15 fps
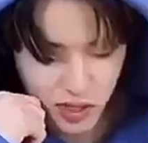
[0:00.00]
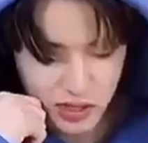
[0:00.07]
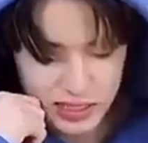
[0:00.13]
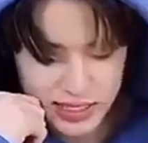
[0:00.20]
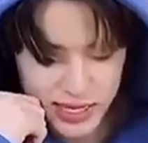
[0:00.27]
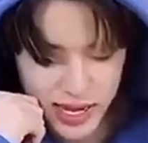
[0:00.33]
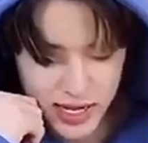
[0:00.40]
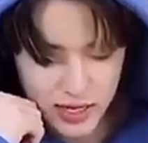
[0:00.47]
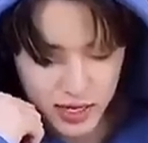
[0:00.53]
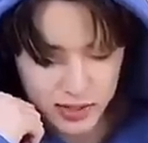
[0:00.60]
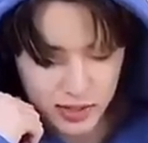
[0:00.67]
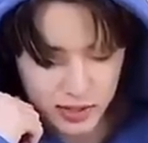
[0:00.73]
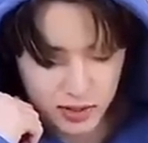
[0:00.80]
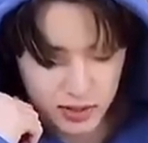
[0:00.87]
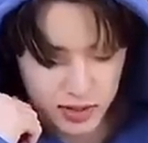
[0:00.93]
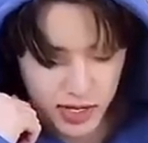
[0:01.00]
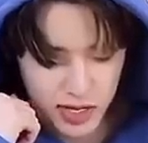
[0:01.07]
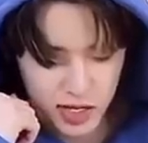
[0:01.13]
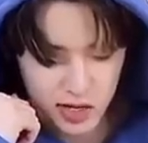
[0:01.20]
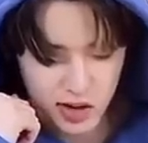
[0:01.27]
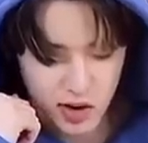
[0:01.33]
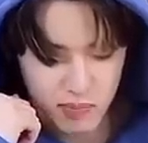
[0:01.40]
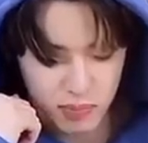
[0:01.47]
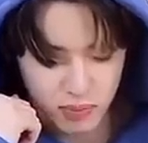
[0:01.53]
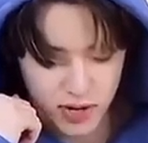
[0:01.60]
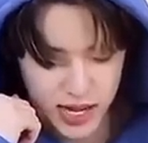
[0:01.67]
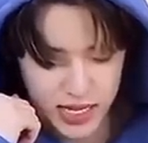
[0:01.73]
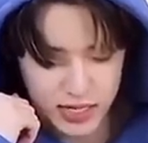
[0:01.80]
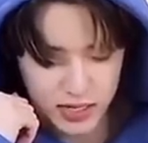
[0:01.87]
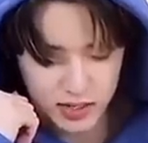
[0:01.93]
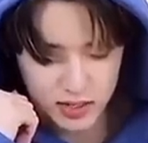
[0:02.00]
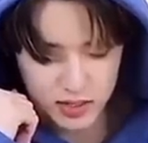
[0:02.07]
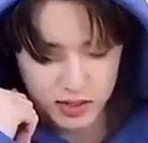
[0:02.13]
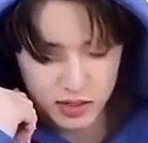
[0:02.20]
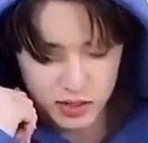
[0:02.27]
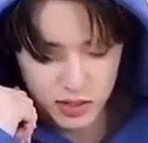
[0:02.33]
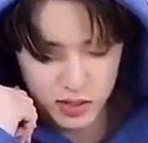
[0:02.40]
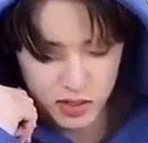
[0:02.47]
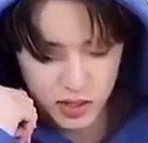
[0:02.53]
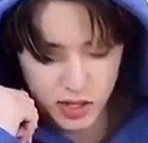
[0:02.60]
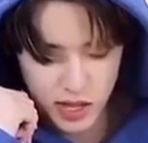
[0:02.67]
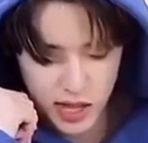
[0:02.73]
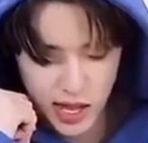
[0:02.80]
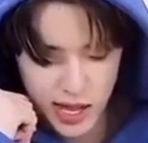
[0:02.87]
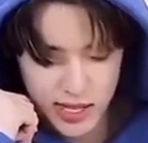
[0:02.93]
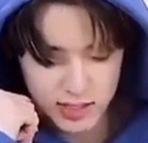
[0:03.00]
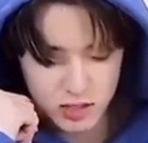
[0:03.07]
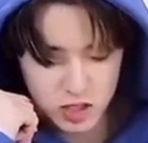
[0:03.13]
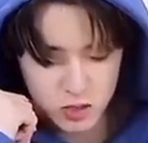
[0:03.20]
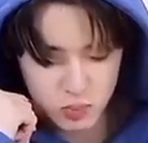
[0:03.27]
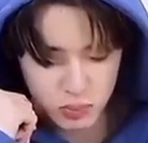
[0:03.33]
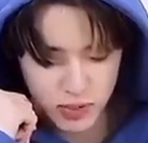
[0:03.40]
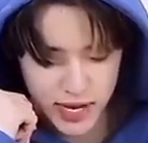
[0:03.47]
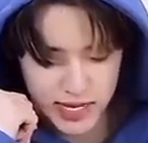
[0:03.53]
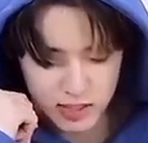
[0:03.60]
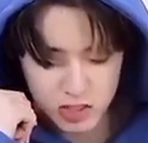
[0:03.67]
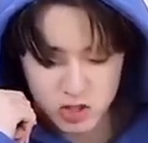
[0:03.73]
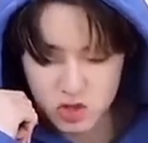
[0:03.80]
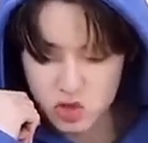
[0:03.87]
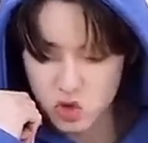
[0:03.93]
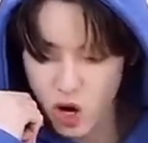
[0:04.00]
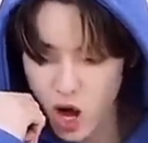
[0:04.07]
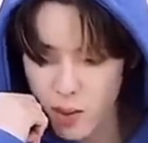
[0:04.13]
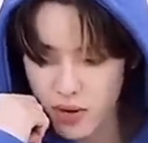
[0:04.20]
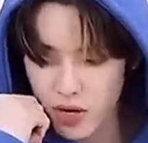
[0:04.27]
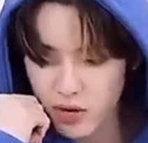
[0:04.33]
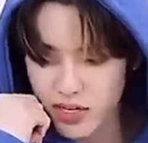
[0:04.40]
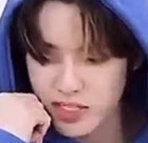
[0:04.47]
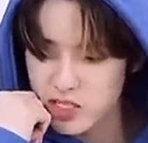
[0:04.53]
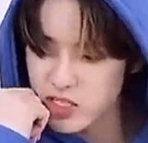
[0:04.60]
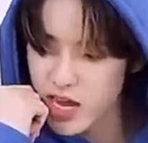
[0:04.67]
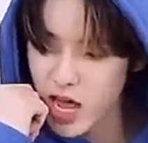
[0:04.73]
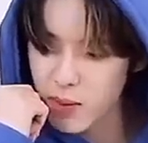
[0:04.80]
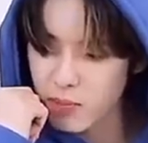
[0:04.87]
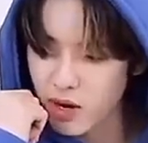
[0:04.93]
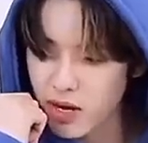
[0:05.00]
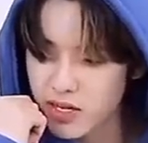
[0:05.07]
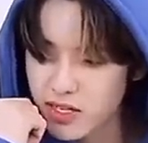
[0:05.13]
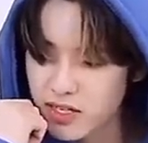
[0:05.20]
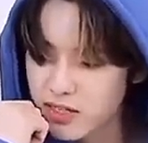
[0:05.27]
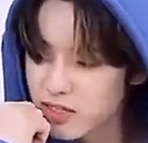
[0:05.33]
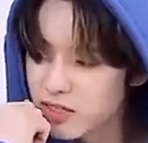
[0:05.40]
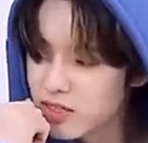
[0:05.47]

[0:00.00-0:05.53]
Get another layer of bread and spread strawberry jam on it.